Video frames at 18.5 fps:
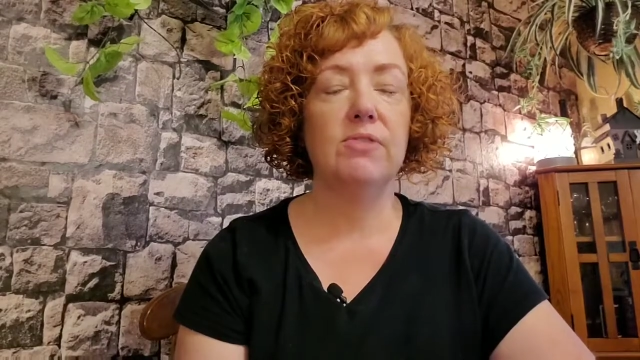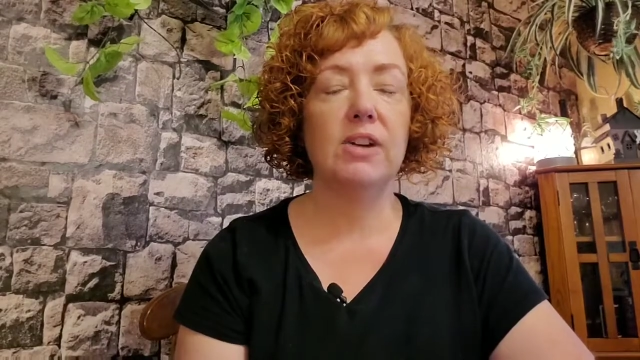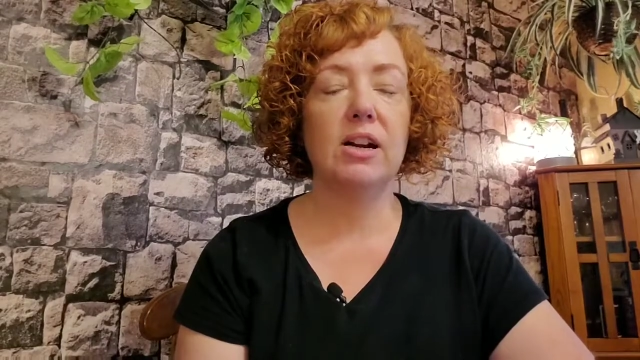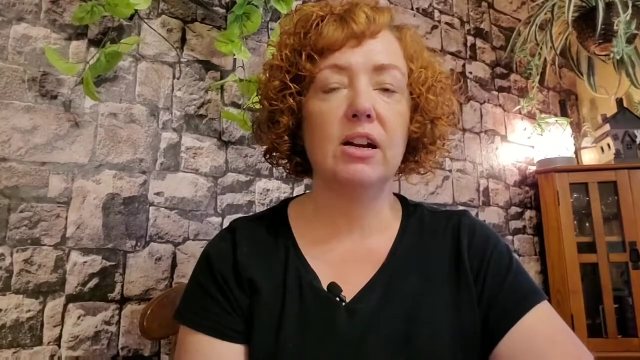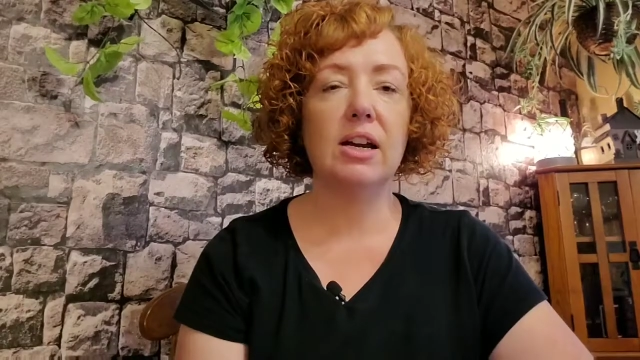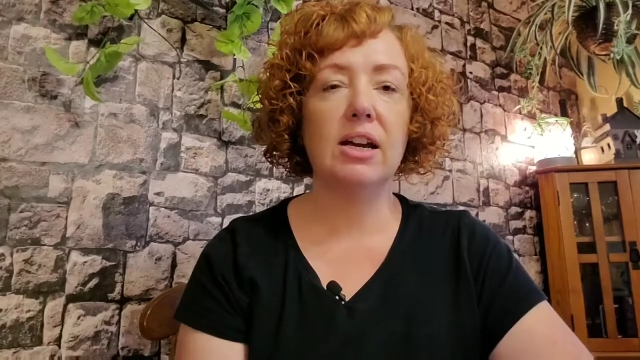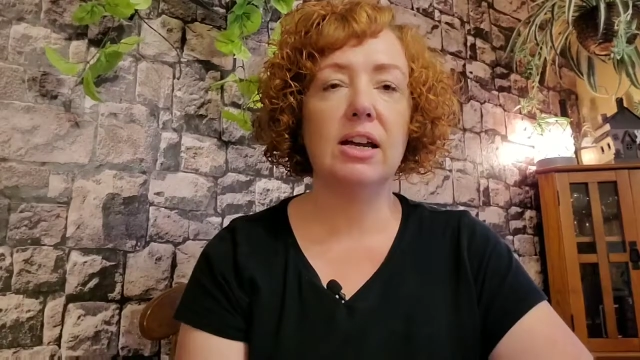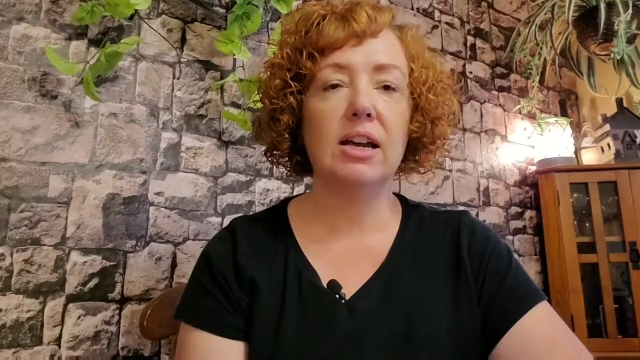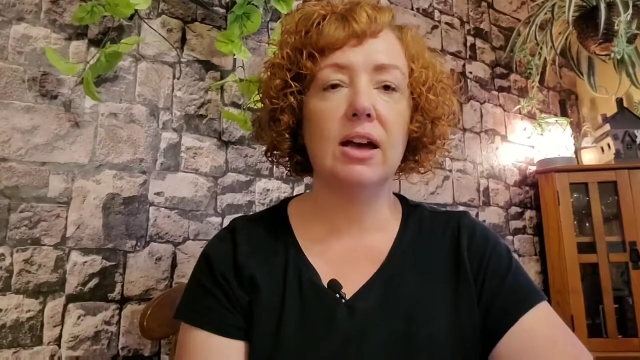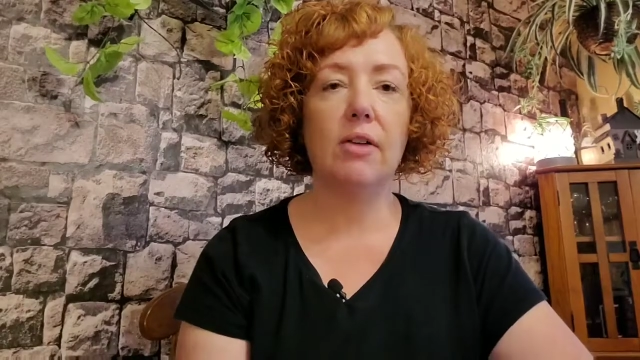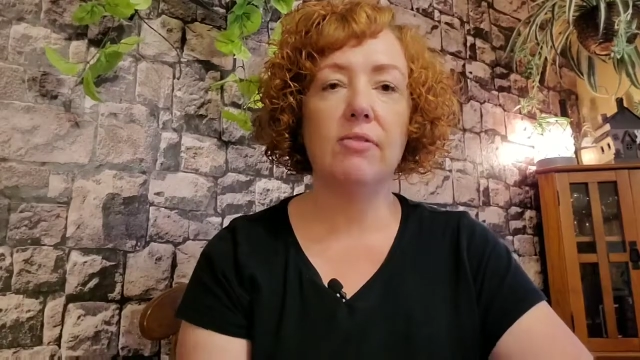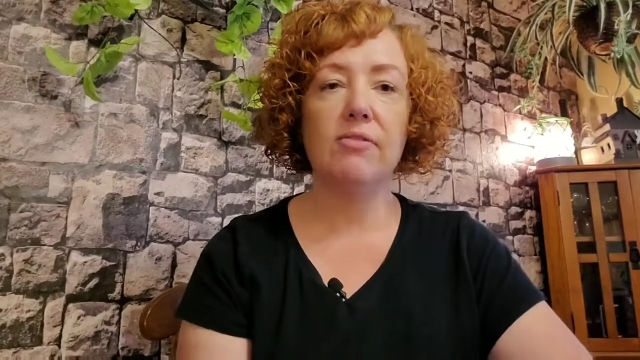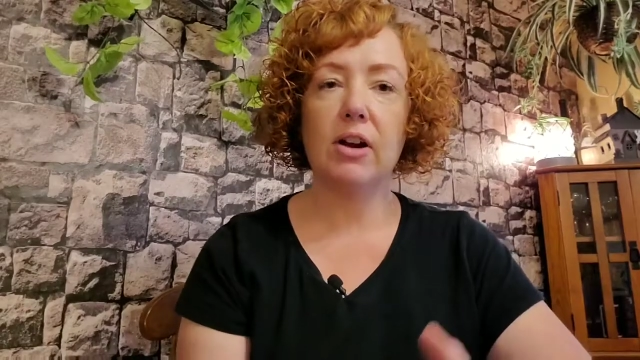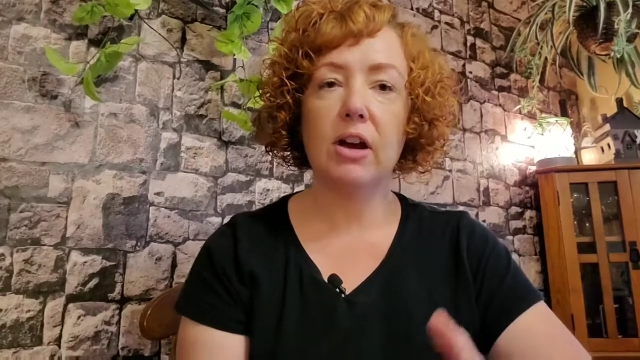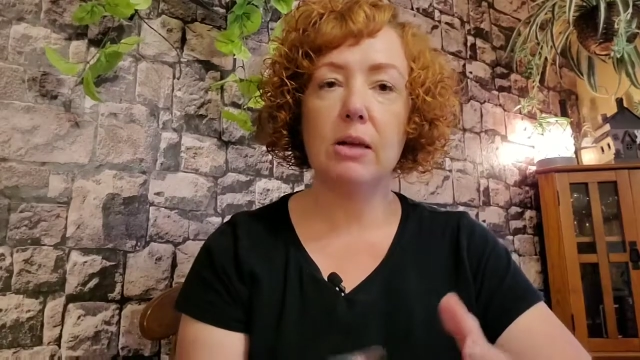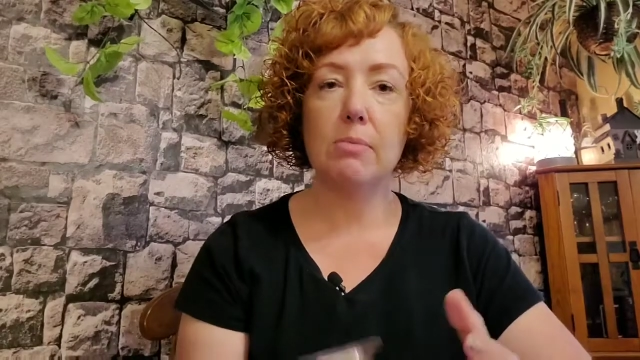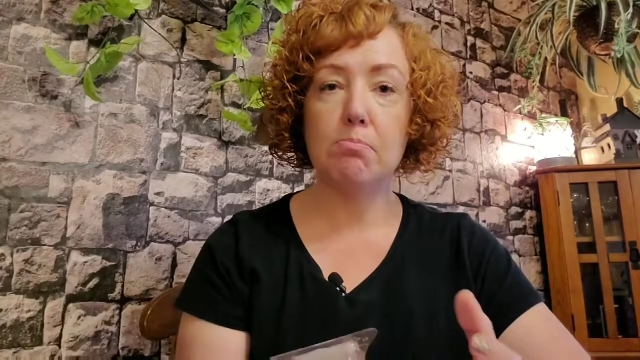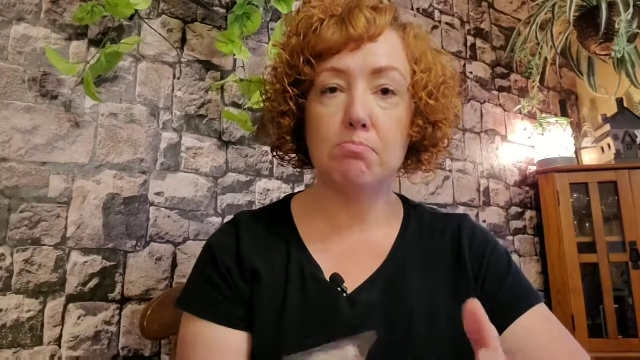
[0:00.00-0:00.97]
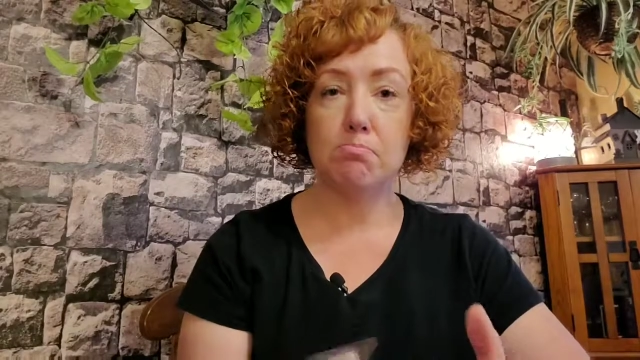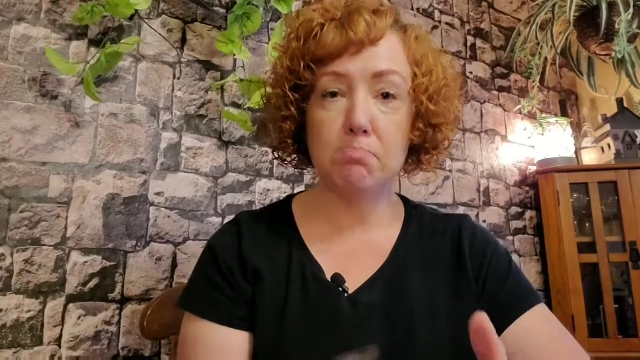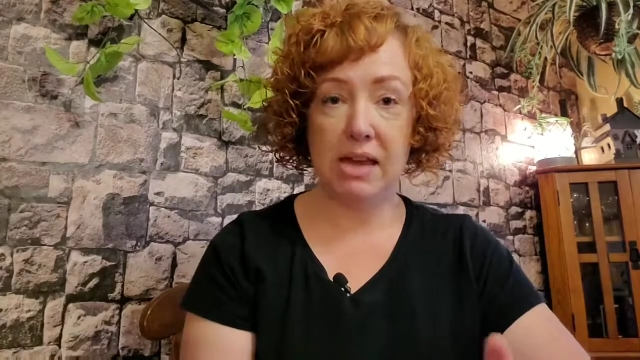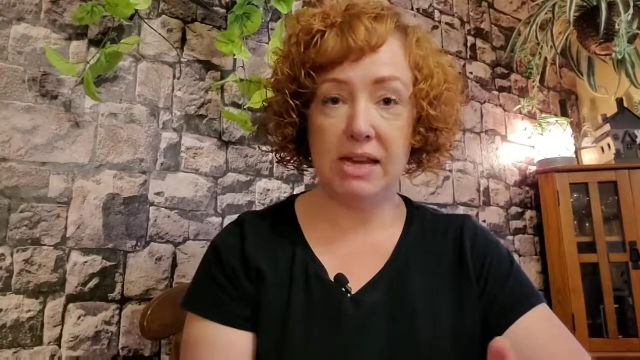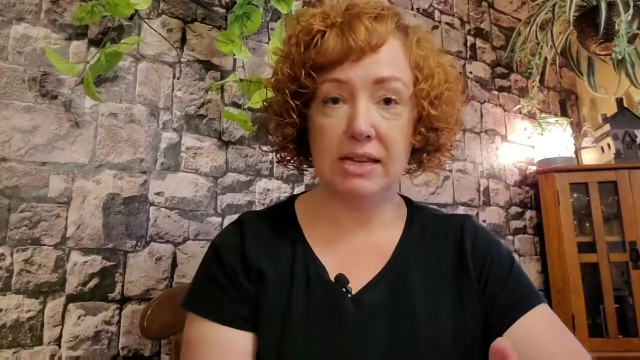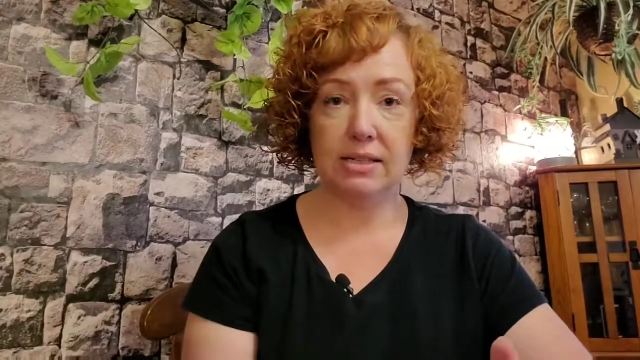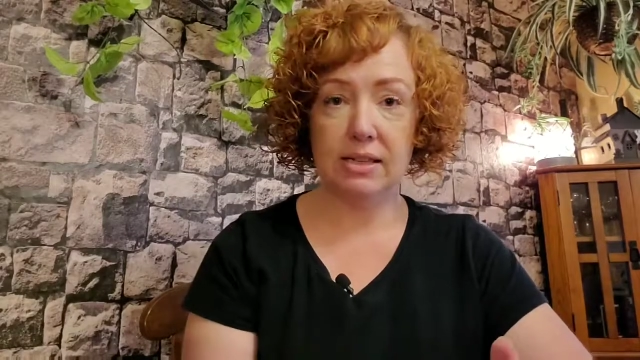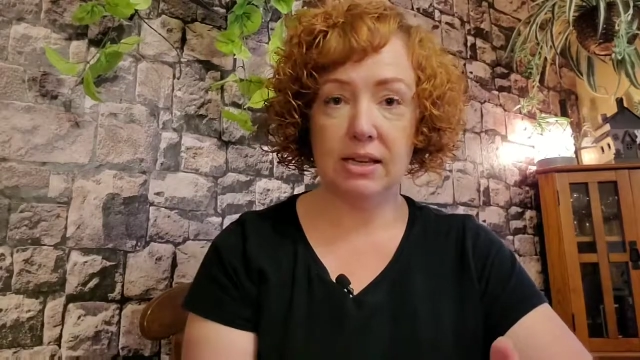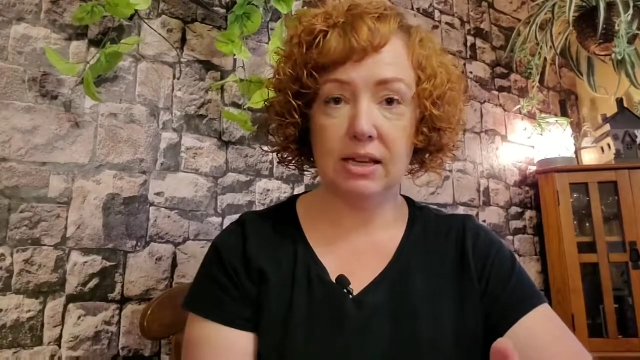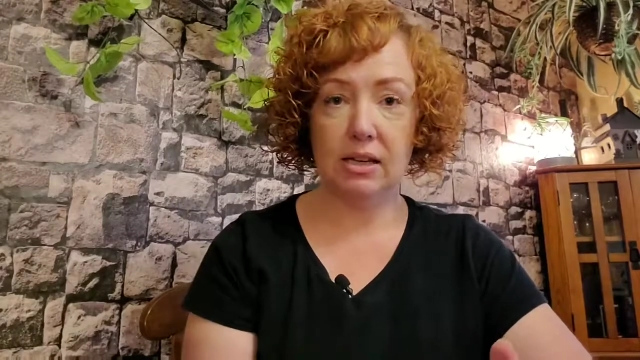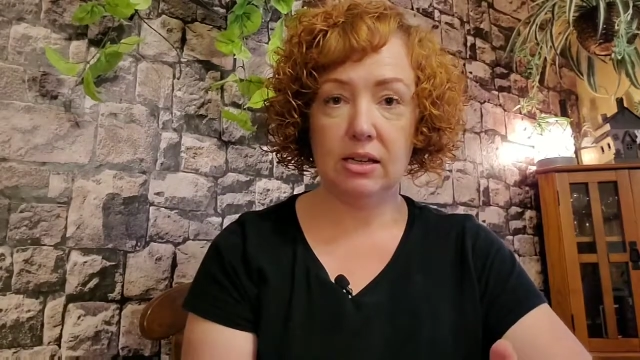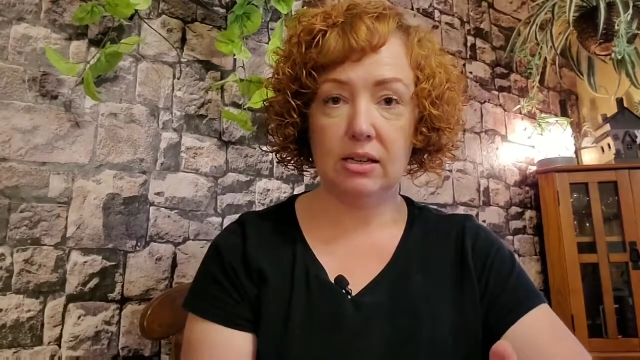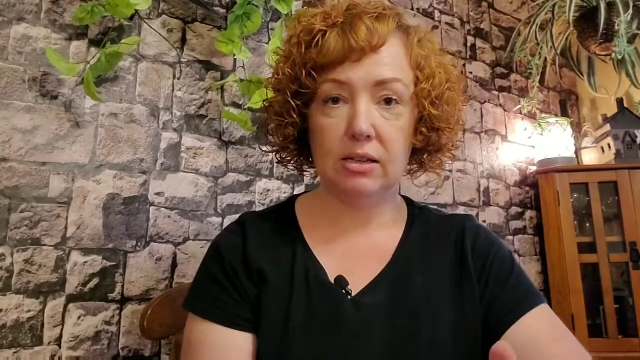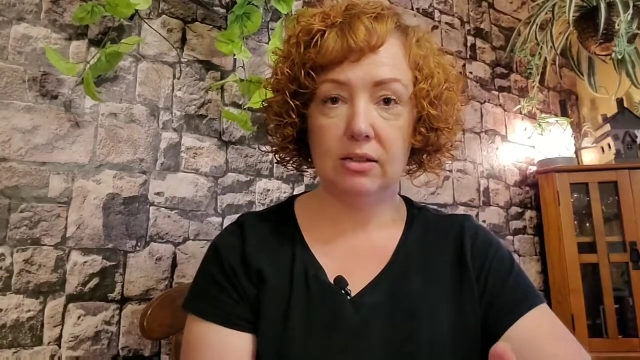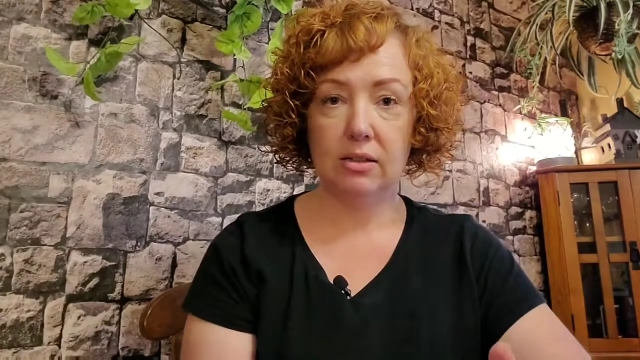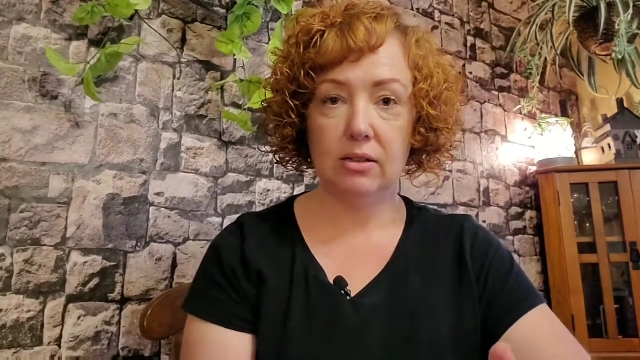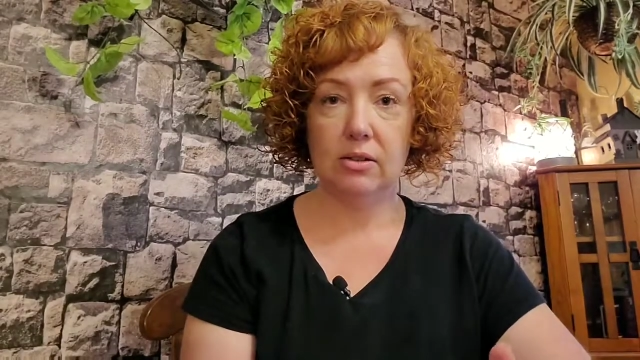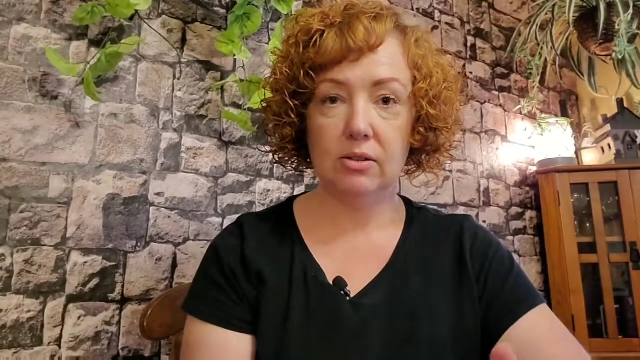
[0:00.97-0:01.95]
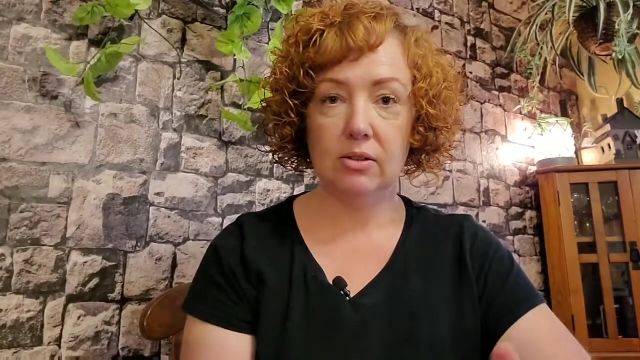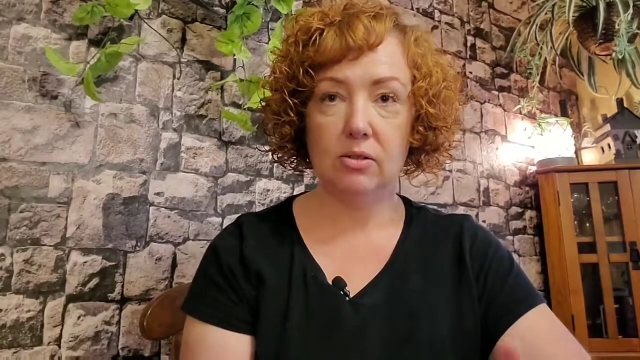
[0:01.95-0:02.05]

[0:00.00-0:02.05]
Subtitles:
a very basic,